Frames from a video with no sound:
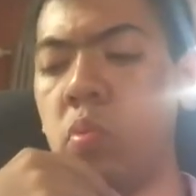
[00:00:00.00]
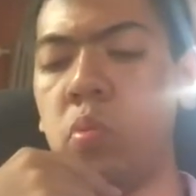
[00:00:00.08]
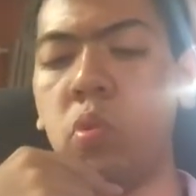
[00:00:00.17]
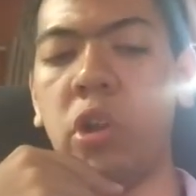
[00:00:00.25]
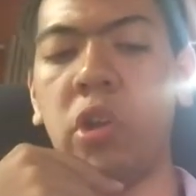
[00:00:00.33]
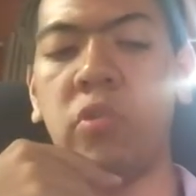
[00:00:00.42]

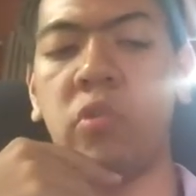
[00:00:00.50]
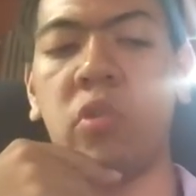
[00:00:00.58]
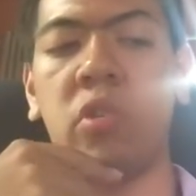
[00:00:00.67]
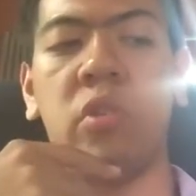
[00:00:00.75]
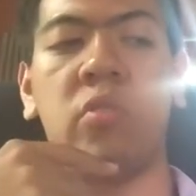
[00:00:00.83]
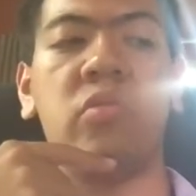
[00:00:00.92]
what else
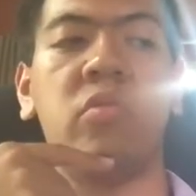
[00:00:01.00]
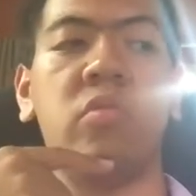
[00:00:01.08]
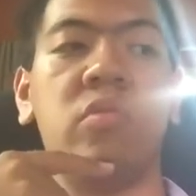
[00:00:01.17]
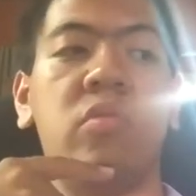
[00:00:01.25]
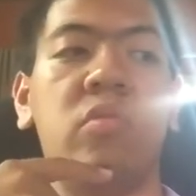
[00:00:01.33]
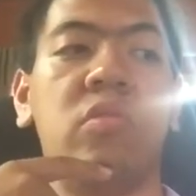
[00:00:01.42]
gonna
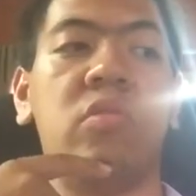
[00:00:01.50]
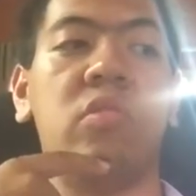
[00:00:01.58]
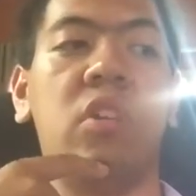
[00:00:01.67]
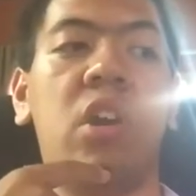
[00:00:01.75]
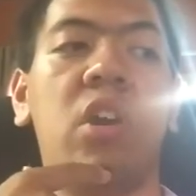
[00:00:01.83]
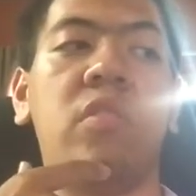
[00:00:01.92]

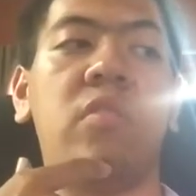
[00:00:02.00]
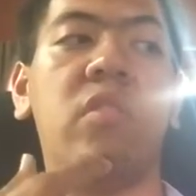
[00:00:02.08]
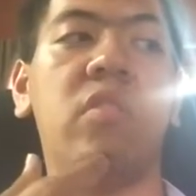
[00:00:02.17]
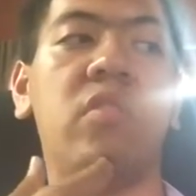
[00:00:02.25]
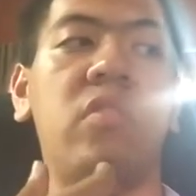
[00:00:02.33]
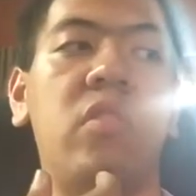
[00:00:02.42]
say
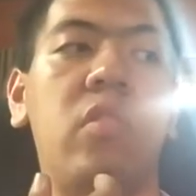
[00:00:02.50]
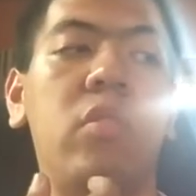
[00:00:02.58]
this?